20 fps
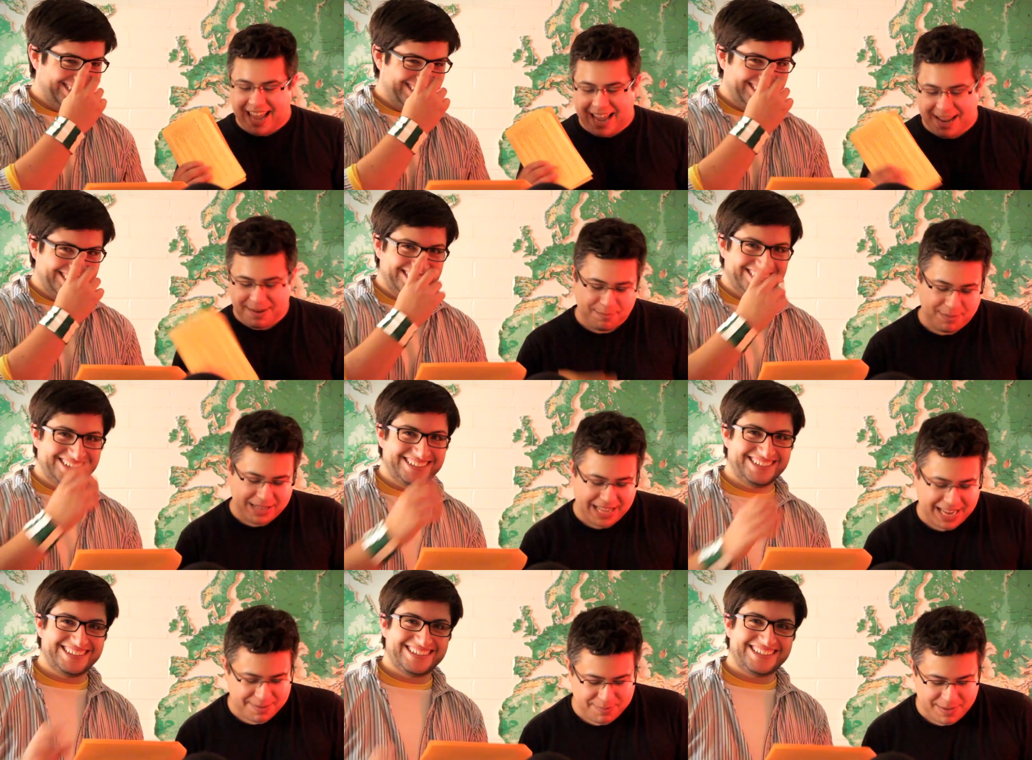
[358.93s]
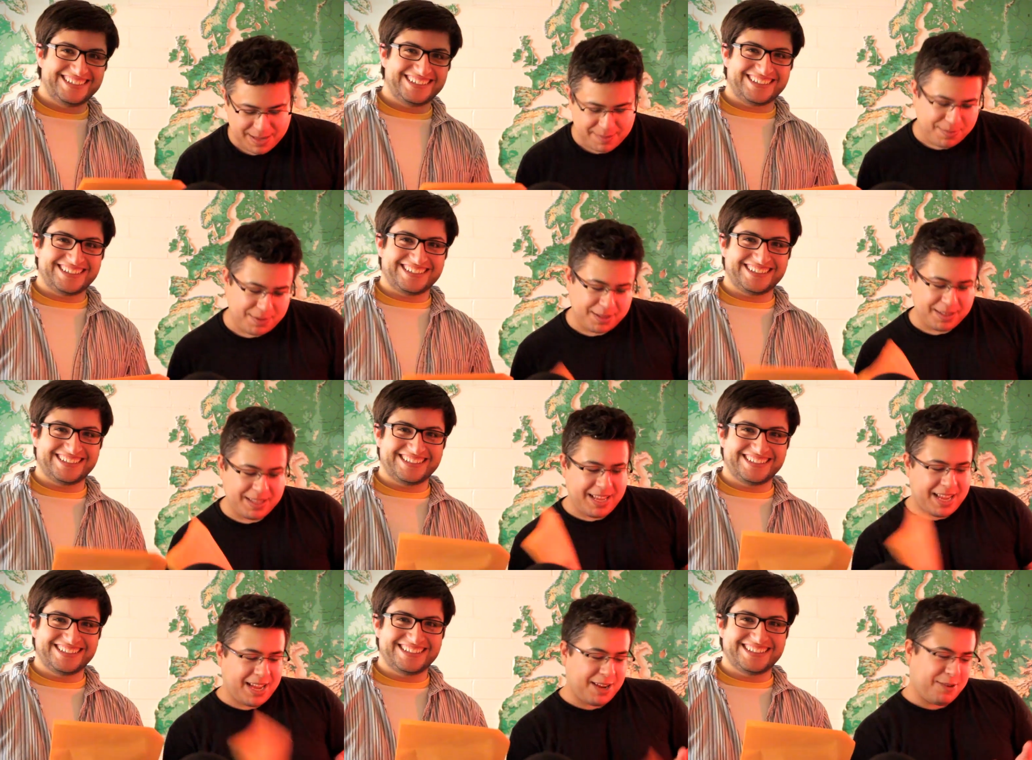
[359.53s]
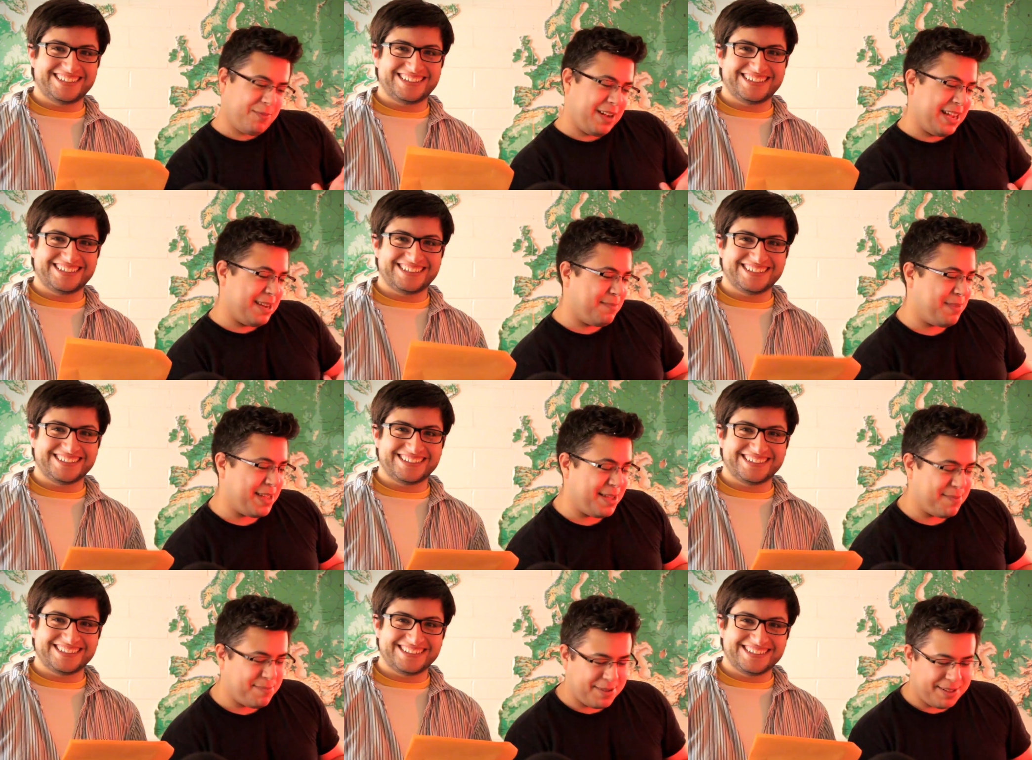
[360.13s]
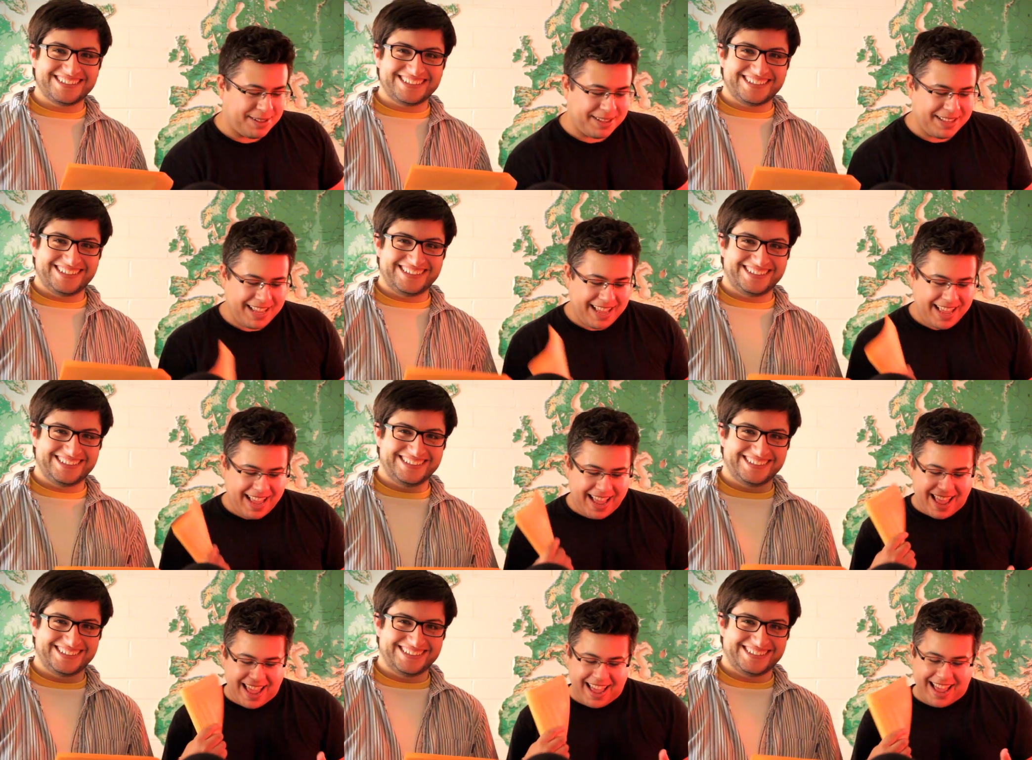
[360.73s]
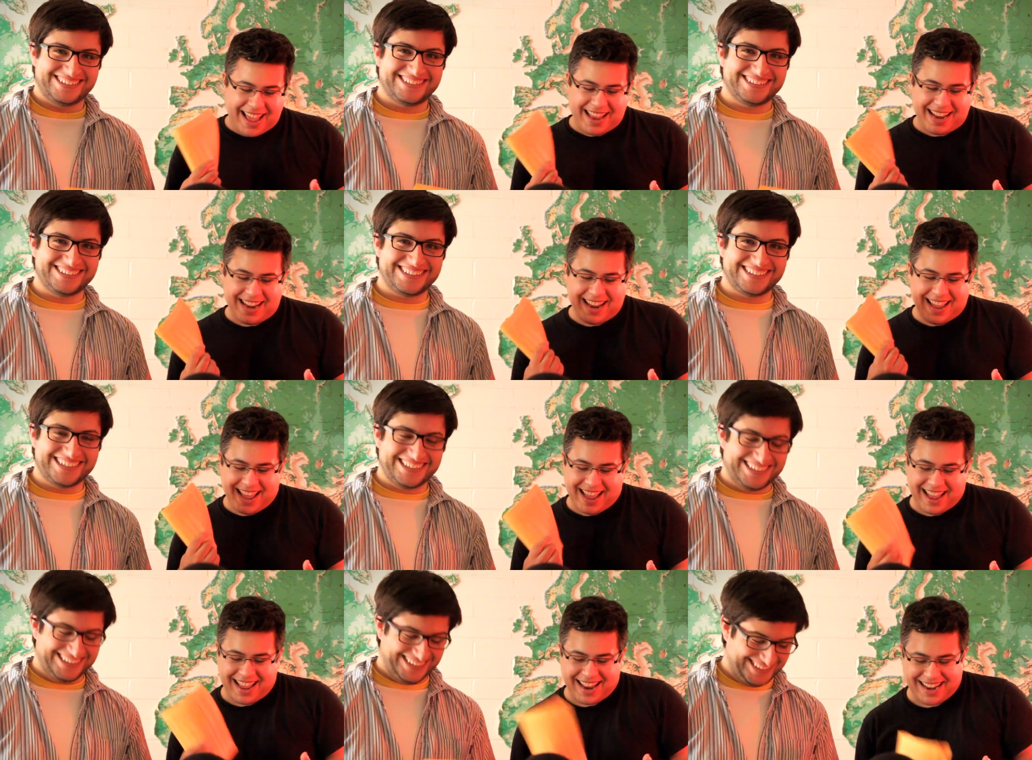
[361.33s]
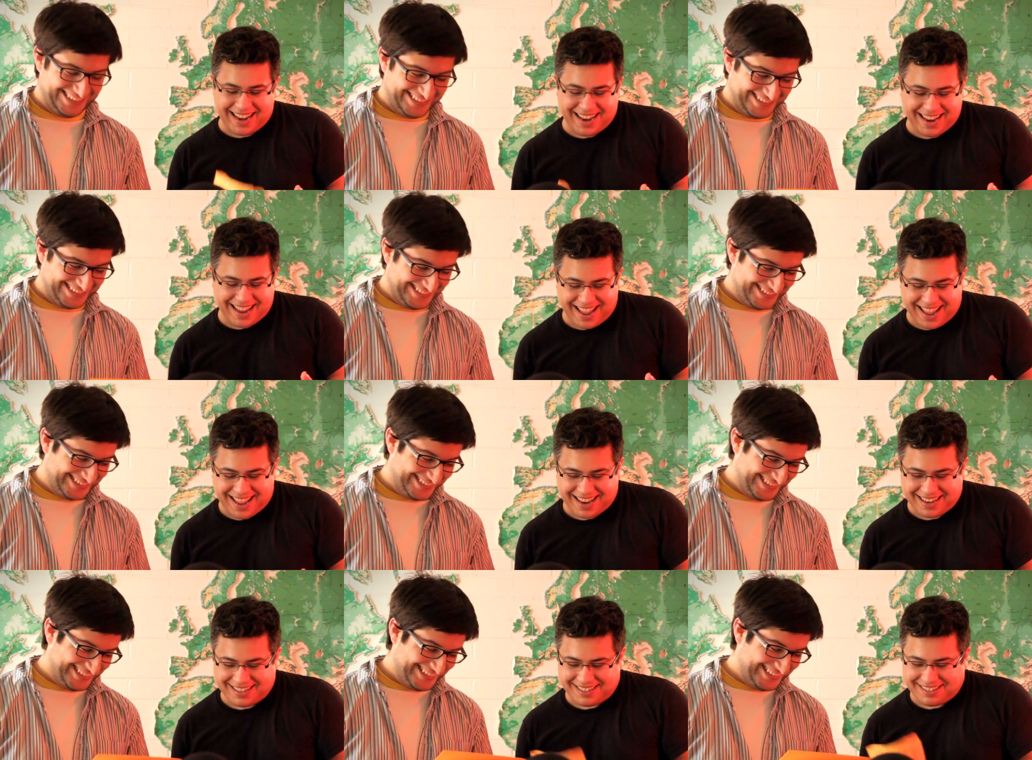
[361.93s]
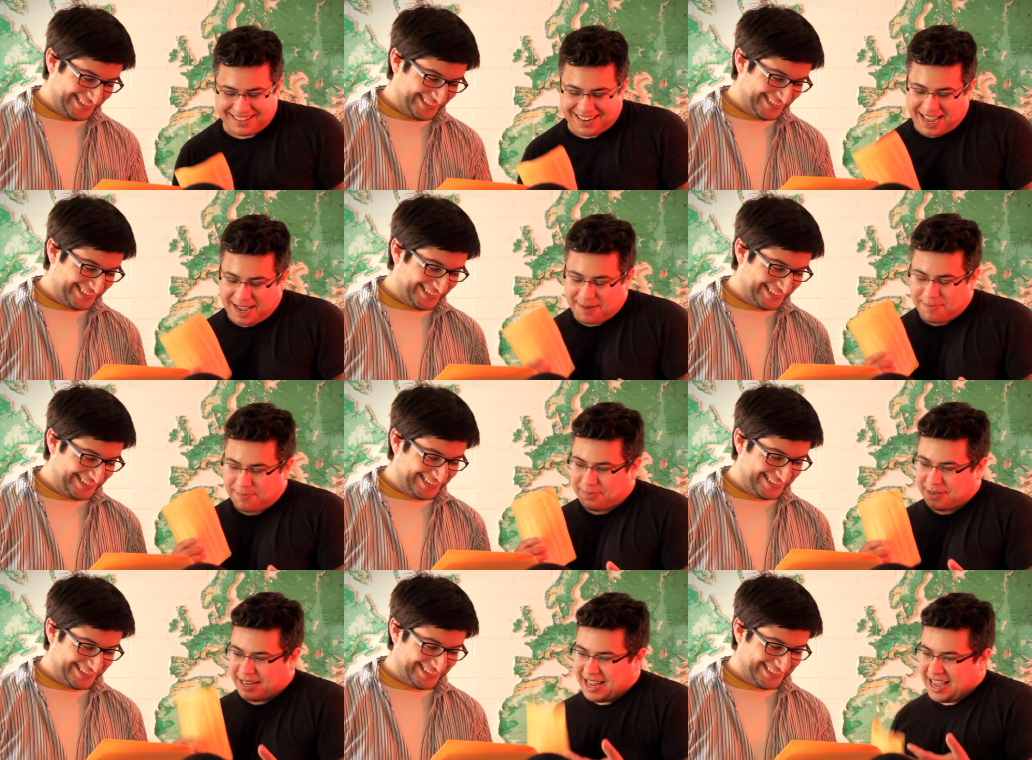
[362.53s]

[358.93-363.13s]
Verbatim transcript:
Speaker 1: and black people and white people and and and and